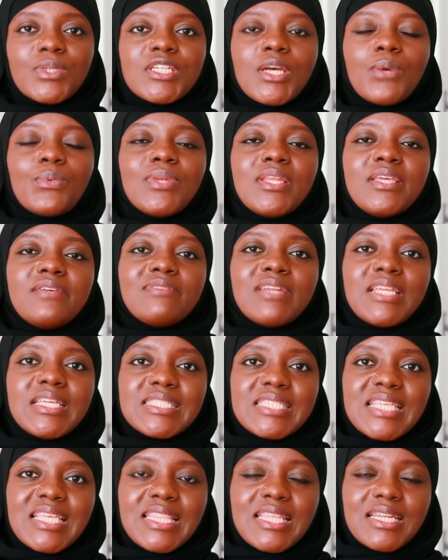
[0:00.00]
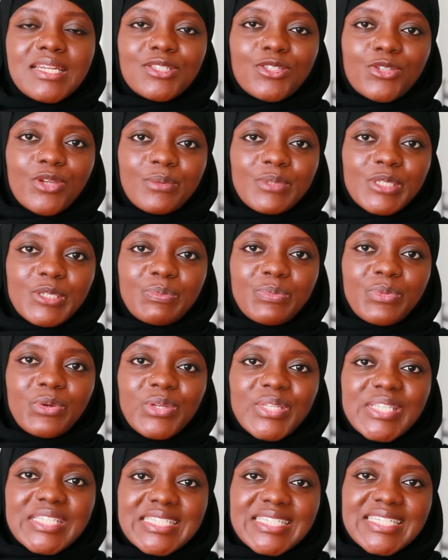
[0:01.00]
which I will leave linked in the description
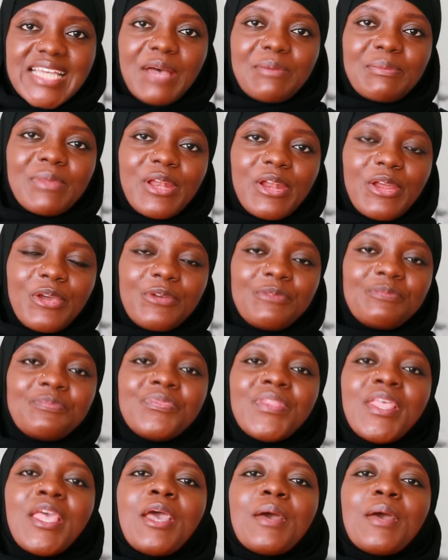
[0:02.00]
box down below.